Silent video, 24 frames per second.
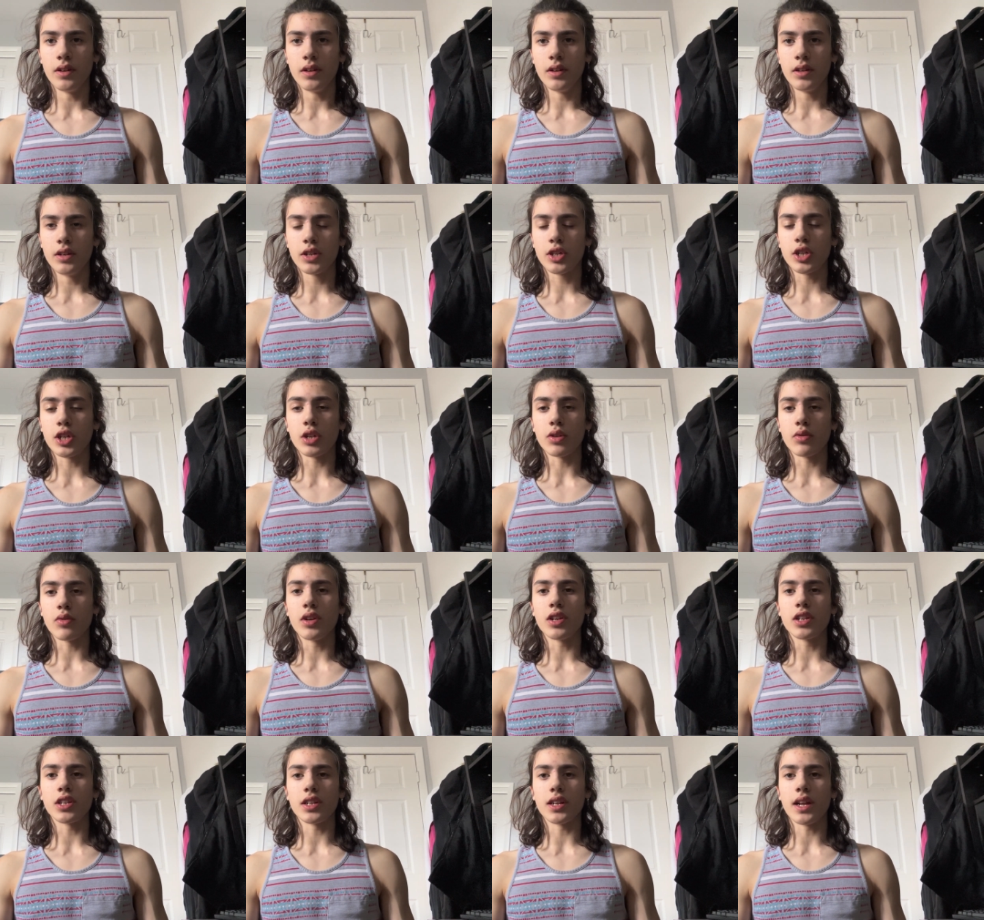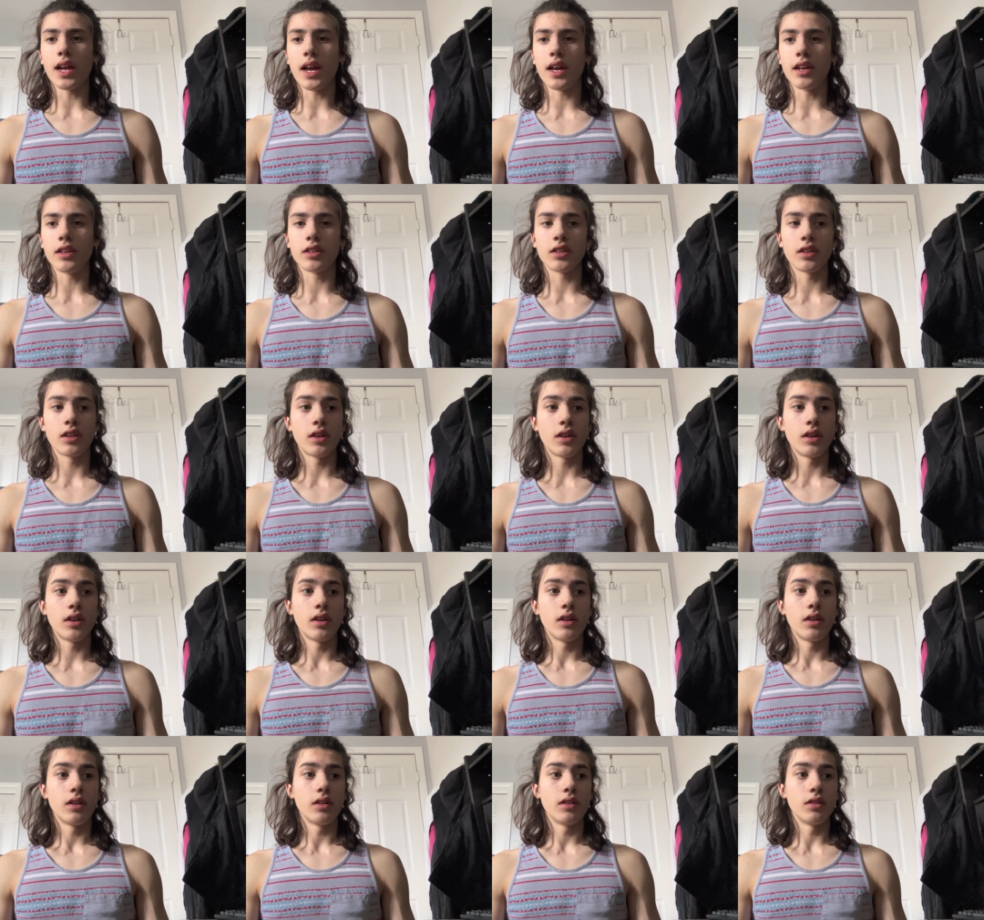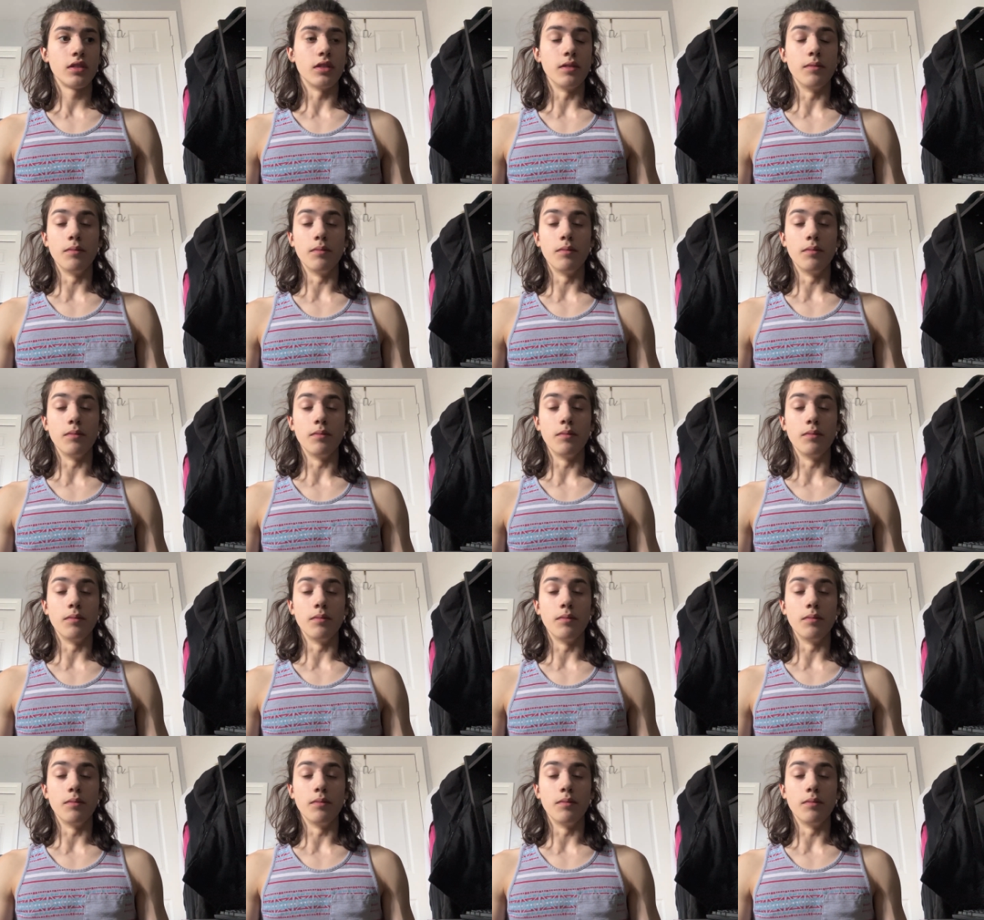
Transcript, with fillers: This generation has the